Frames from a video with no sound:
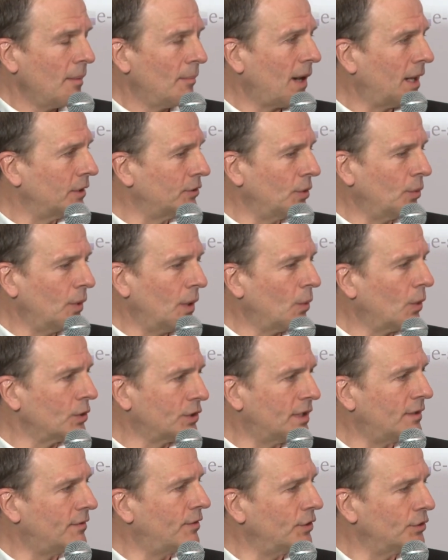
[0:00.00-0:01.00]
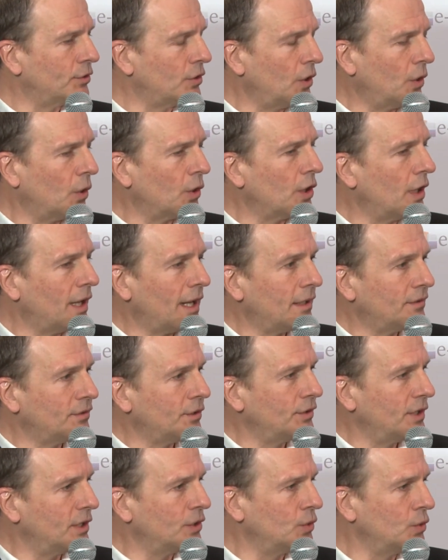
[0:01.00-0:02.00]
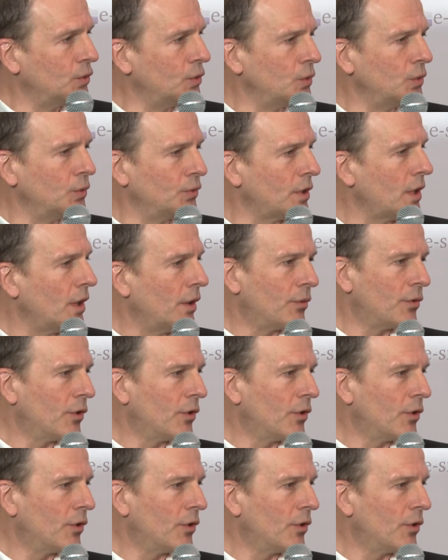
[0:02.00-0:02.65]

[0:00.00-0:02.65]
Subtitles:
By the way, whatever the local anesthetic you use,